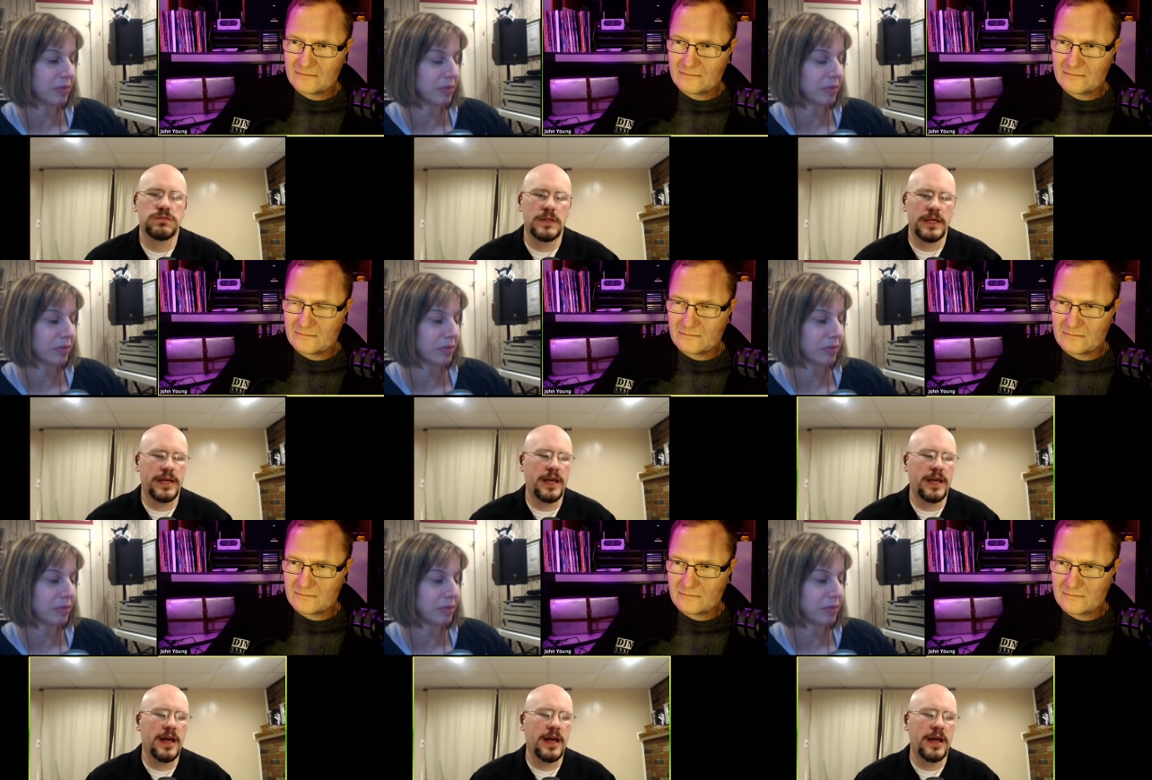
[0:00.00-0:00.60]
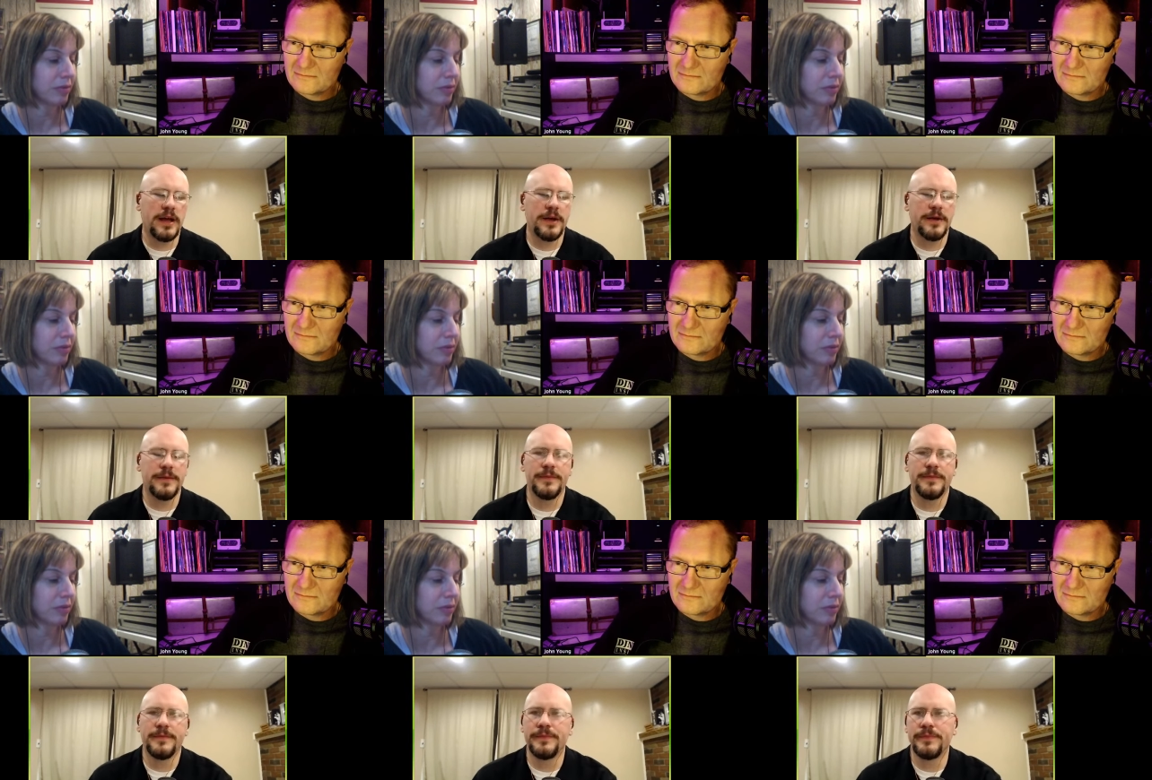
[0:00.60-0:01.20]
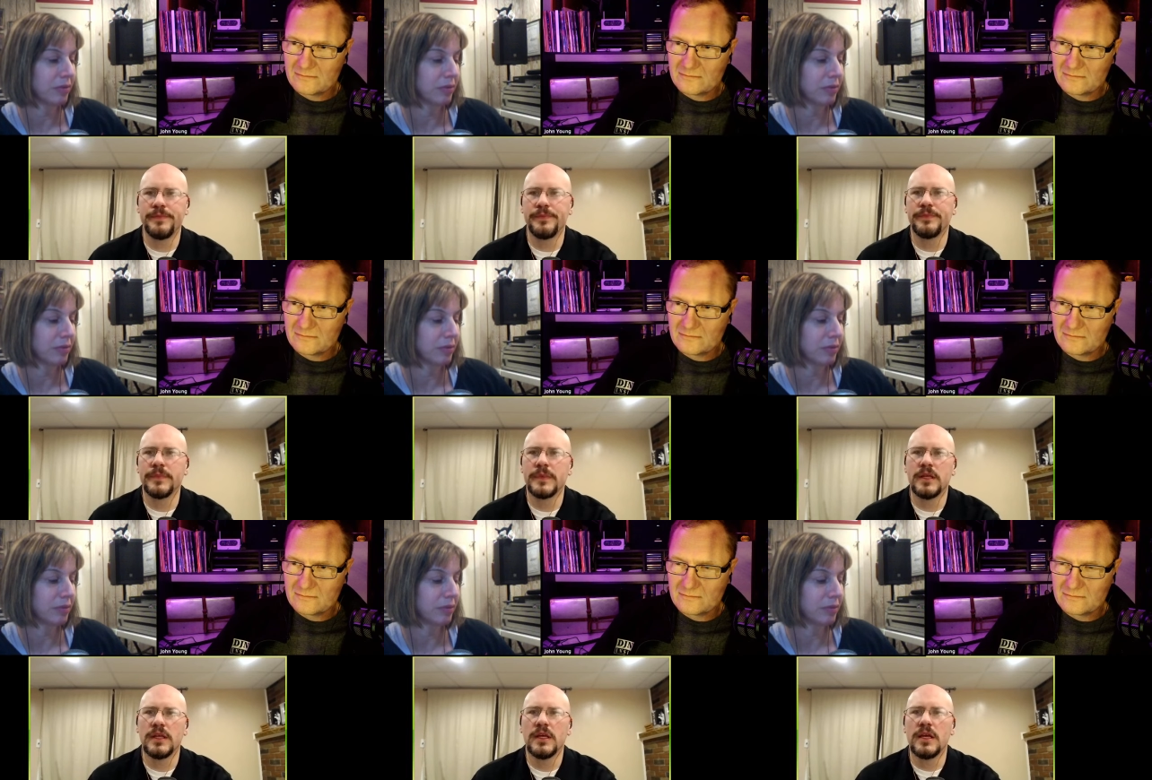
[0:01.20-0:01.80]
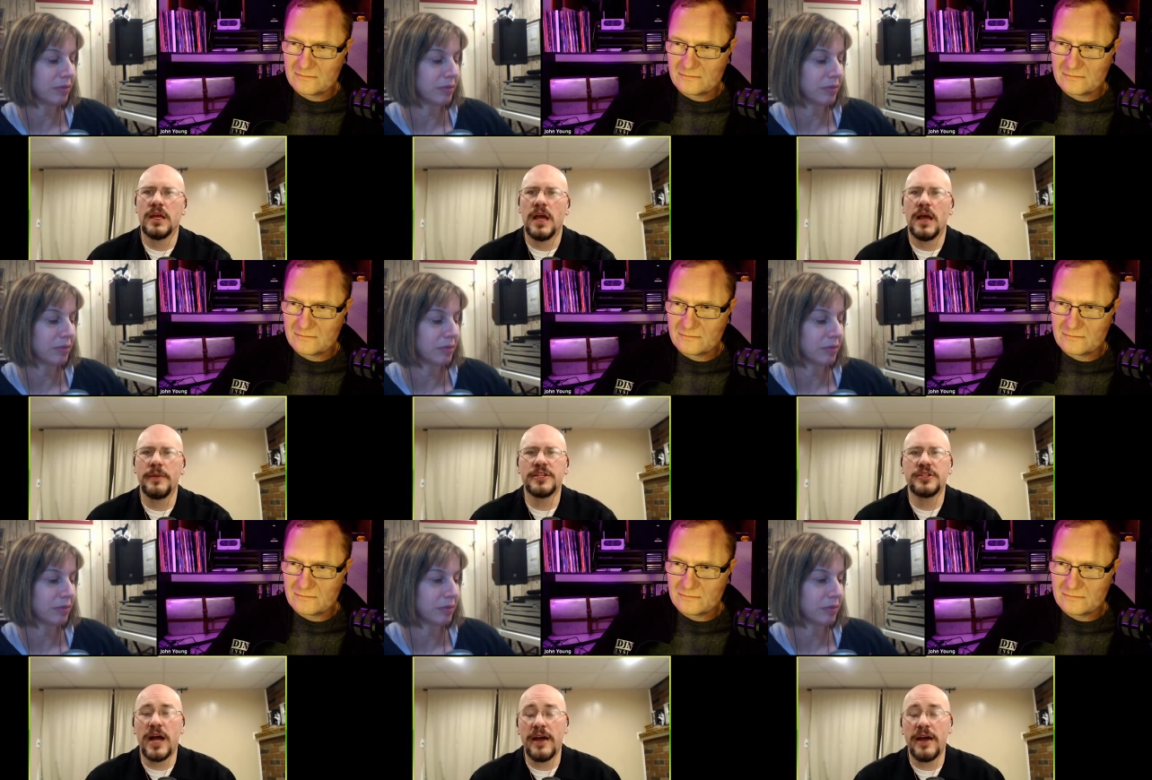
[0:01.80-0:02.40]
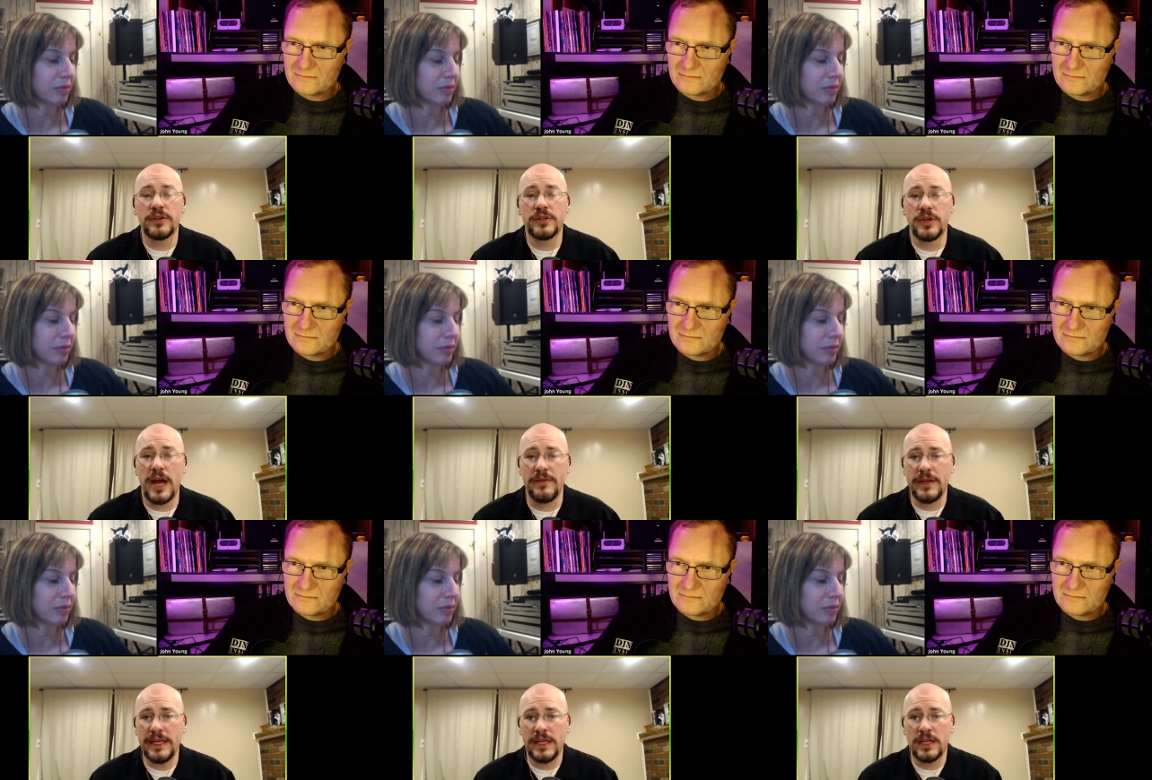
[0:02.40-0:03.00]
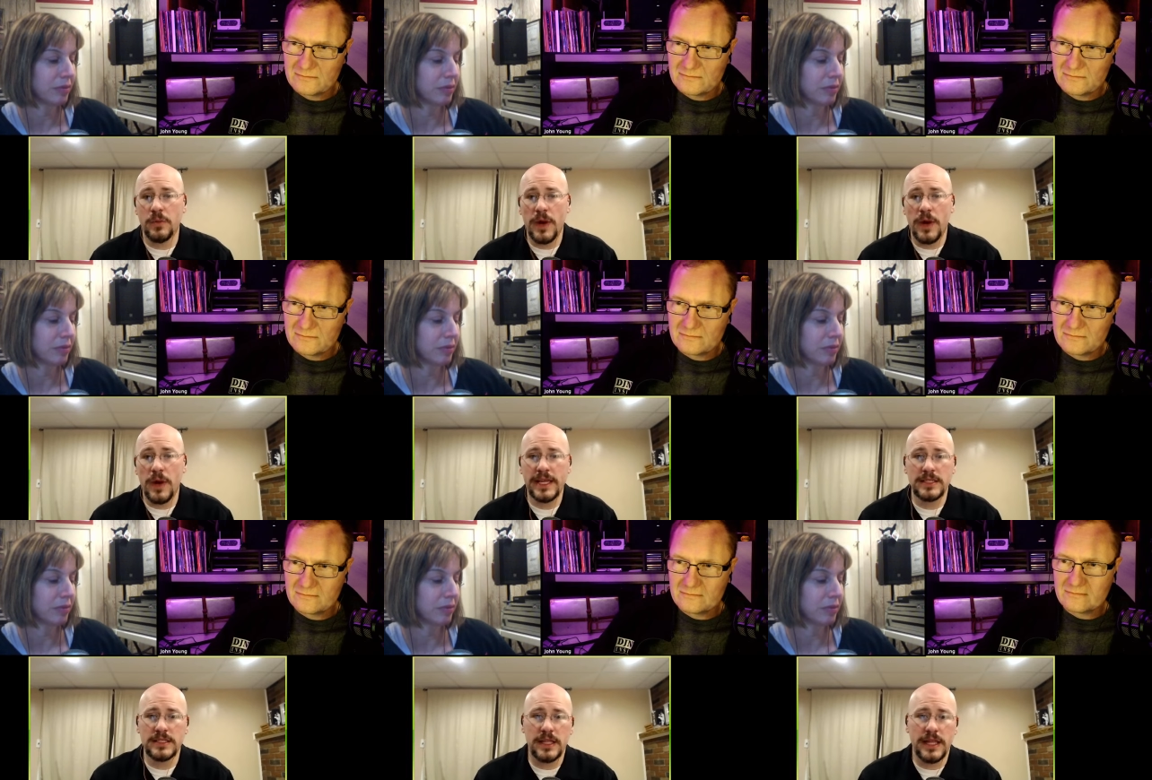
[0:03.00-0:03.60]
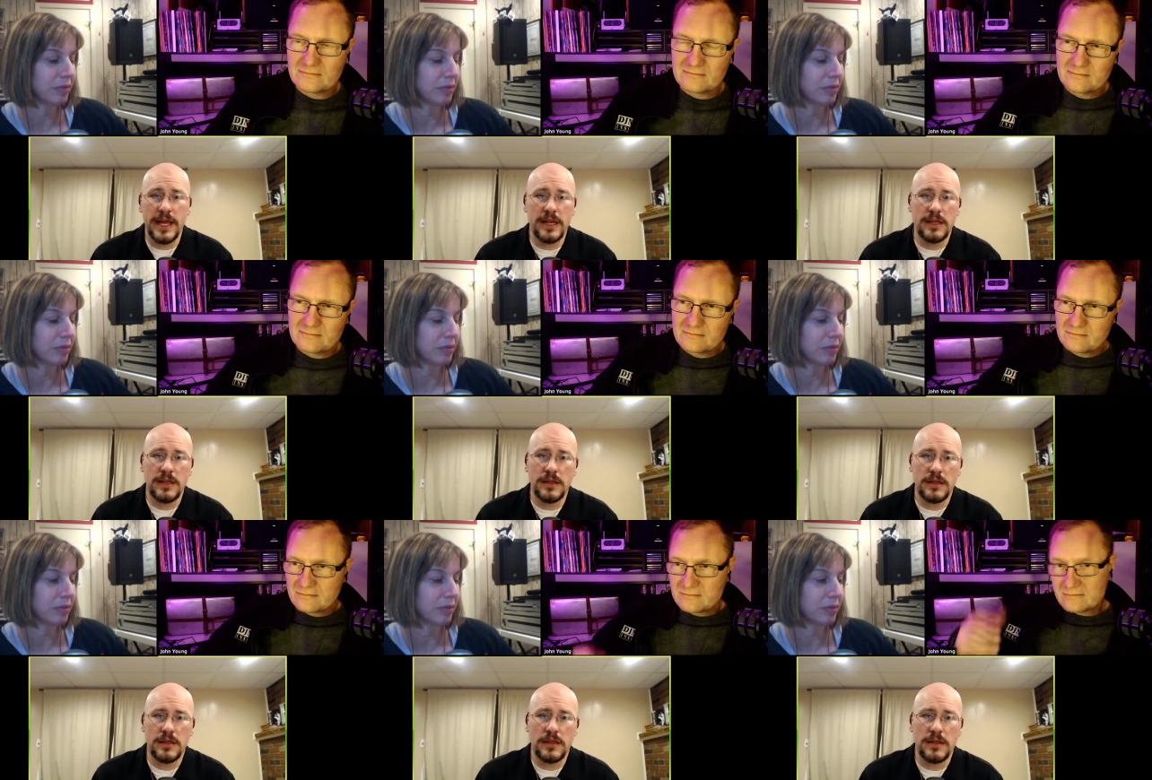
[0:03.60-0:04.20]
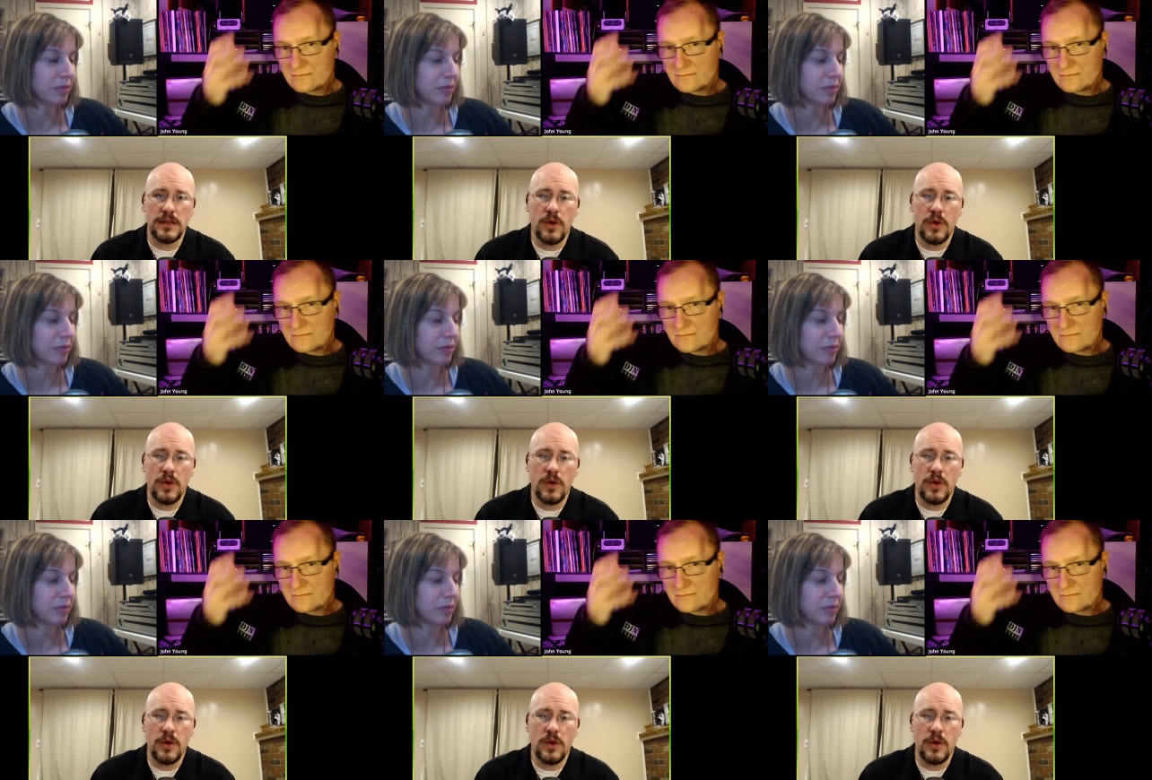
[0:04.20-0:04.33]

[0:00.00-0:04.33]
Speaker 1: Um, I mean, dri driving into Watkins Glen, the